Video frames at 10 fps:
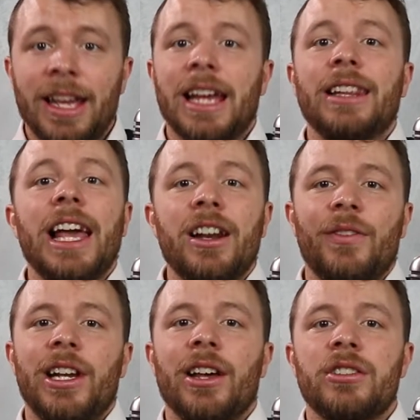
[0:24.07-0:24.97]
In later
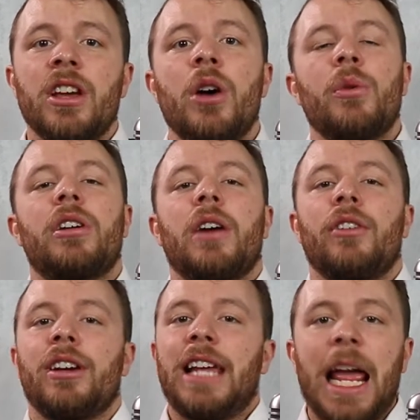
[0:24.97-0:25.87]
videos, we'll
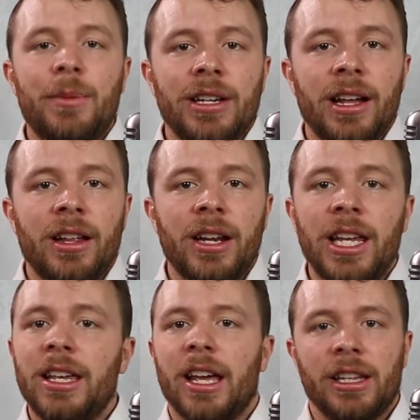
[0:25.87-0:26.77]
cover Cape
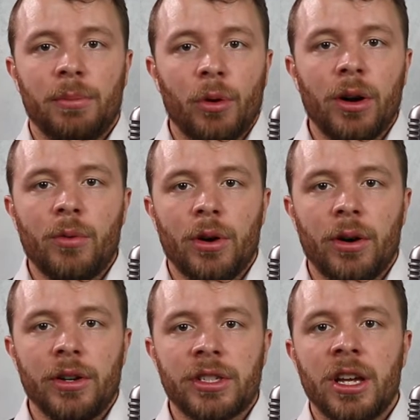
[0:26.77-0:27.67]
Colony and the Boer
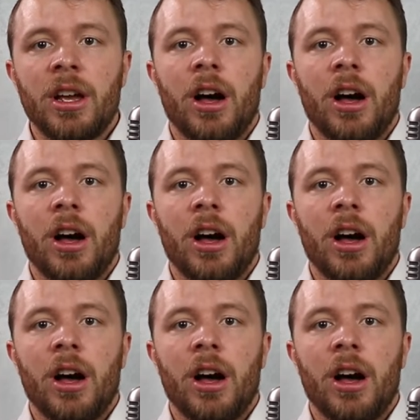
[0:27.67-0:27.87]
Wars,